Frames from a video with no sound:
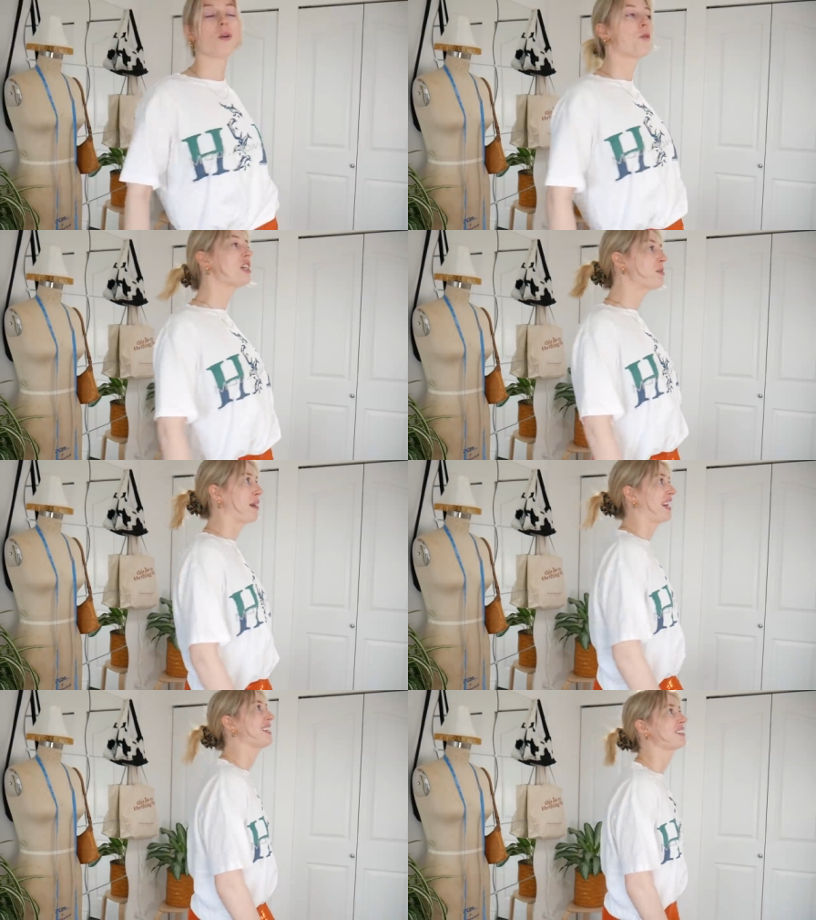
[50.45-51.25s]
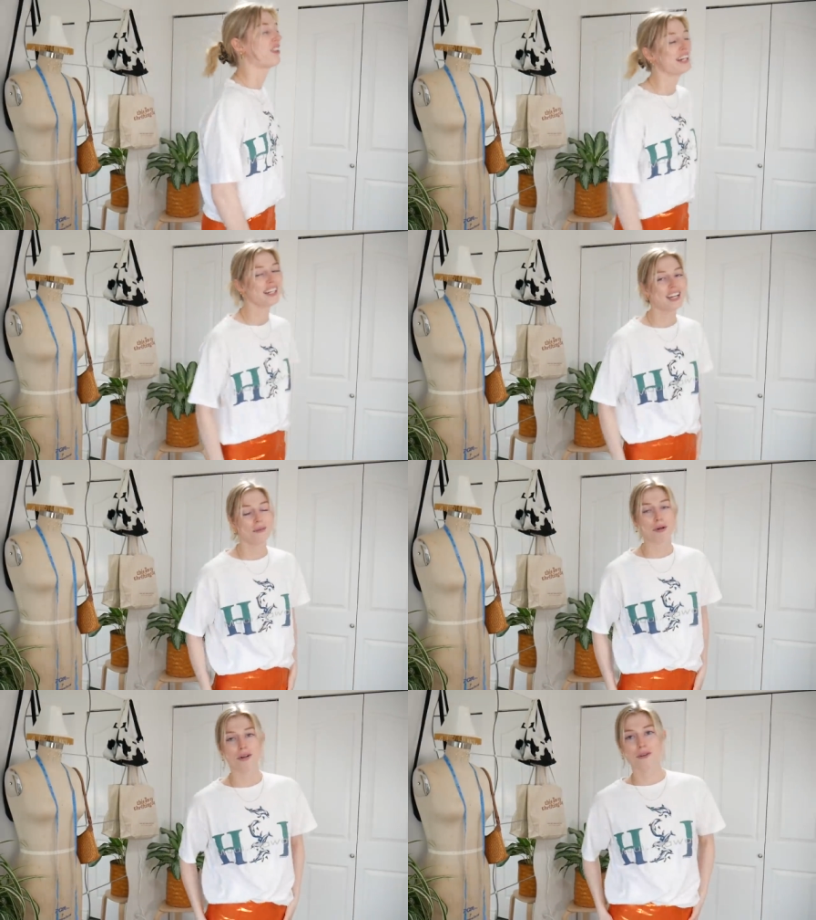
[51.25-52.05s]
orange pants on,
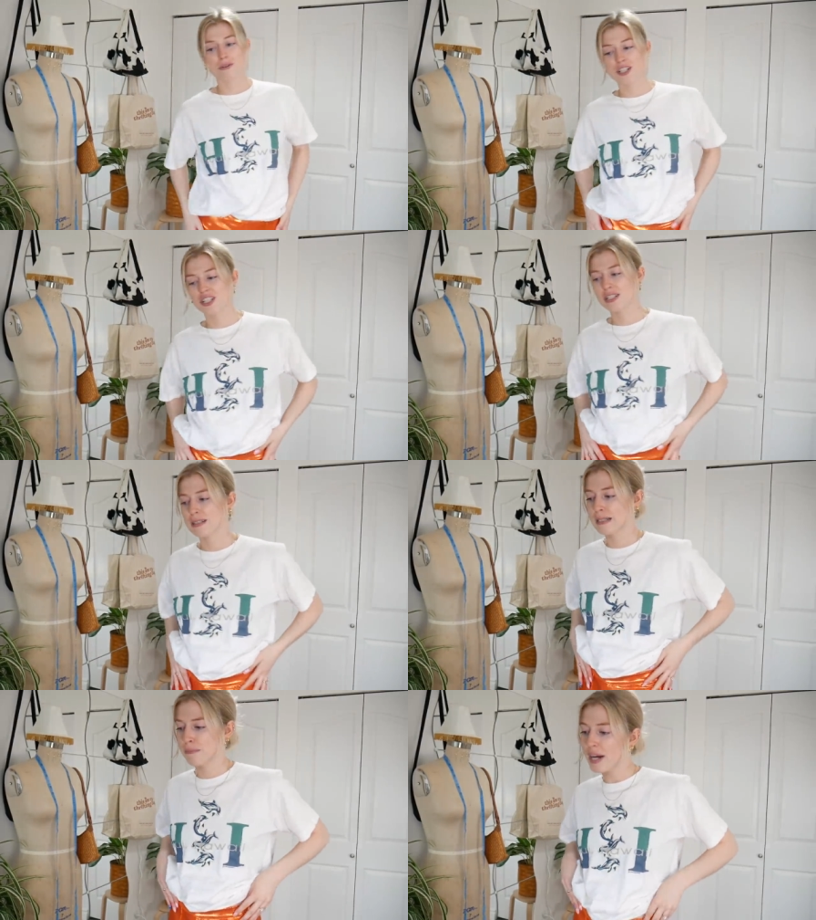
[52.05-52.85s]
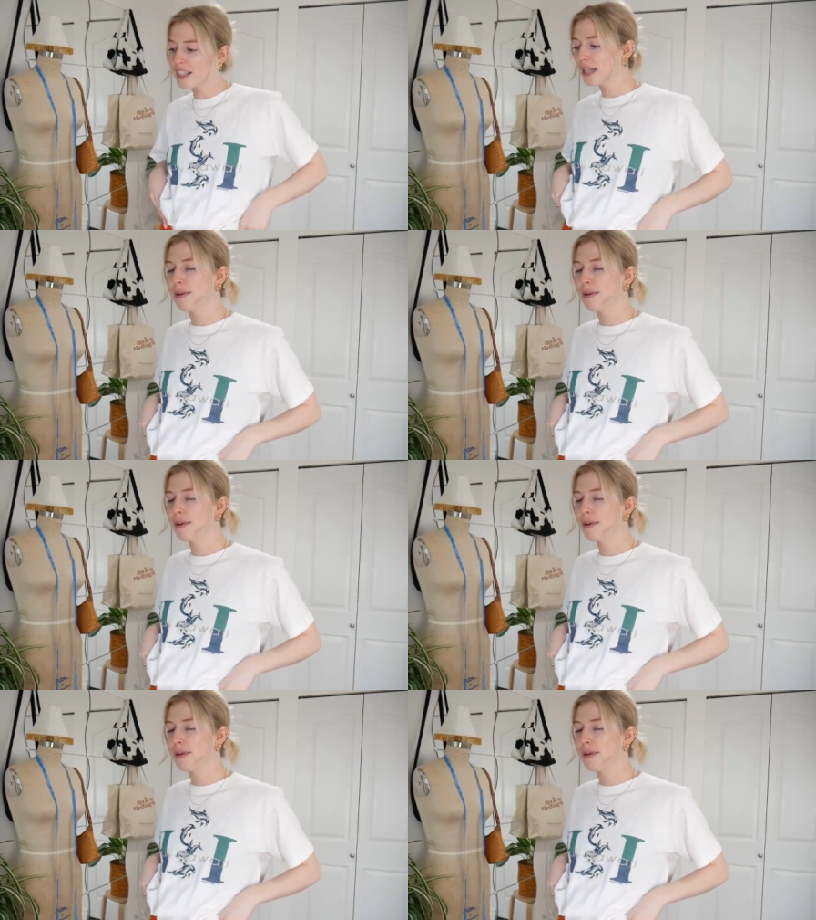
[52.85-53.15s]
my orange sparkly